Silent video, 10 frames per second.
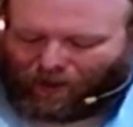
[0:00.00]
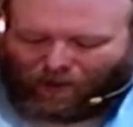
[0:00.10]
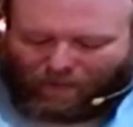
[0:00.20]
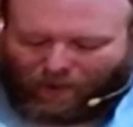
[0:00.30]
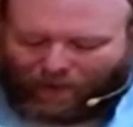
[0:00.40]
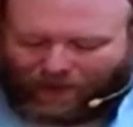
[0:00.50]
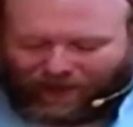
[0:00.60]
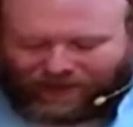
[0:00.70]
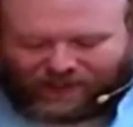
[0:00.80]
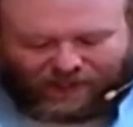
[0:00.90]
Maybe
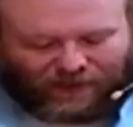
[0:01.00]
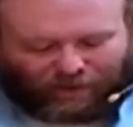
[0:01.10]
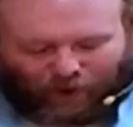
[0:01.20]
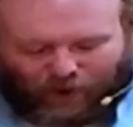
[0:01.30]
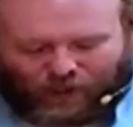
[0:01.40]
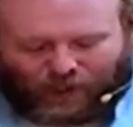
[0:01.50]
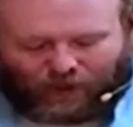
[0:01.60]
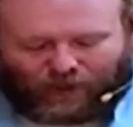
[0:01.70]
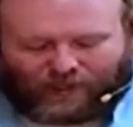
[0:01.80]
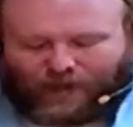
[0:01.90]
this is the first year
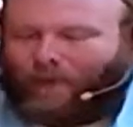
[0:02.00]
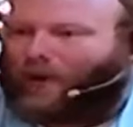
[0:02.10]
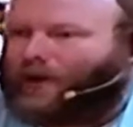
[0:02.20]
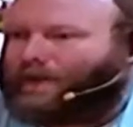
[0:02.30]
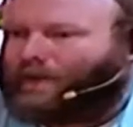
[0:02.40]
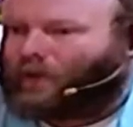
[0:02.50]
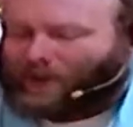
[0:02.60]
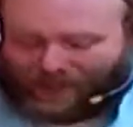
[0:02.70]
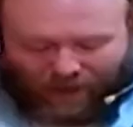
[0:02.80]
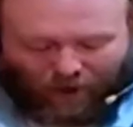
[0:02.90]
that someone will be
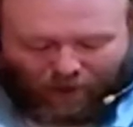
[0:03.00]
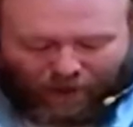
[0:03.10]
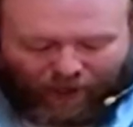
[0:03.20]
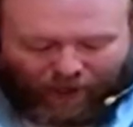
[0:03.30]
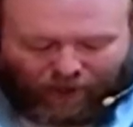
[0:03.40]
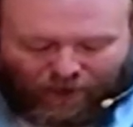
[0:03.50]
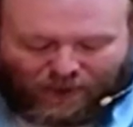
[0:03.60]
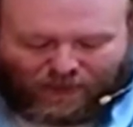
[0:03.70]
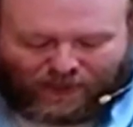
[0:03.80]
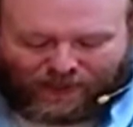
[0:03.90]
celebrating
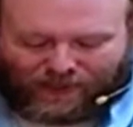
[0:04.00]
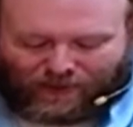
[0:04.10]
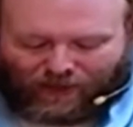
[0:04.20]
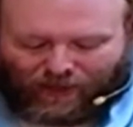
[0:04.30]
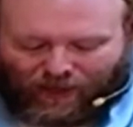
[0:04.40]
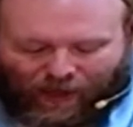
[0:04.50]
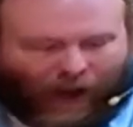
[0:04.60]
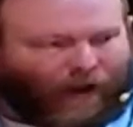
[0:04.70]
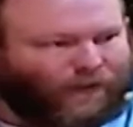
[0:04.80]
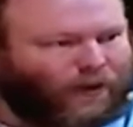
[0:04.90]
Christmas
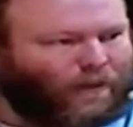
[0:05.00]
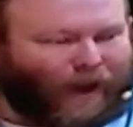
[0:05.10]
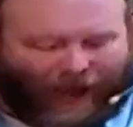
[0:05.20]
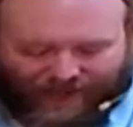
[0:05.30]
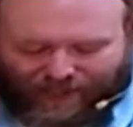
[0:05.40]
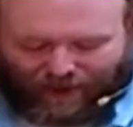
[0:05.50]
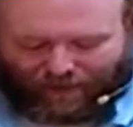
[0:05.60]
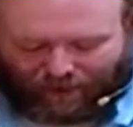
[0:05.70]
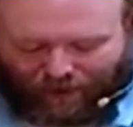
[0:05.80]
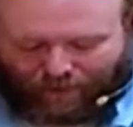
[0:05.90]
after the passing of
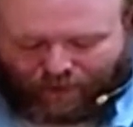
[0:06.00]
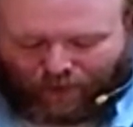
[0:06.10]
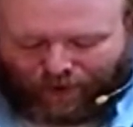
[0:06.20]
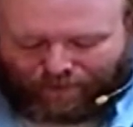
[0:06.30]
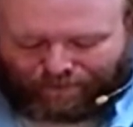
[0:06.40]
a loved one.